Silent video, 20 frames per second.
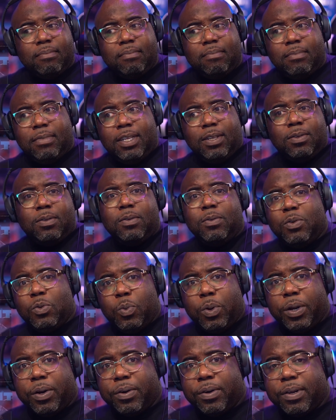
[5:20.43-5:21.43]
This little is
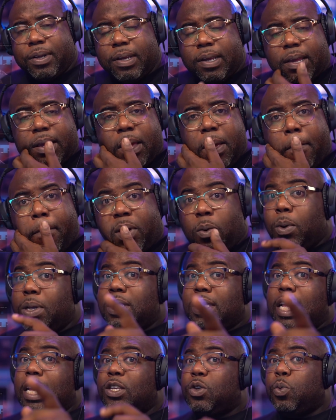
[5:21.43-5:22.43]
weird. But it
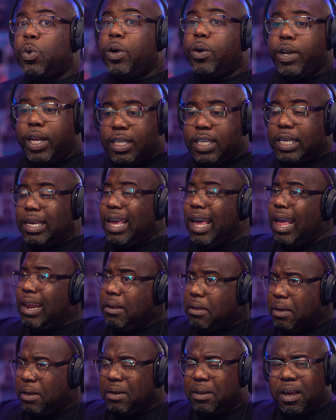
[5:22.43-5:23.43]
wasn't as weird as it can
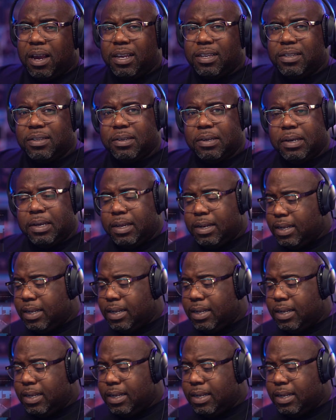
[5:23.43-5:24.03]
get, guys.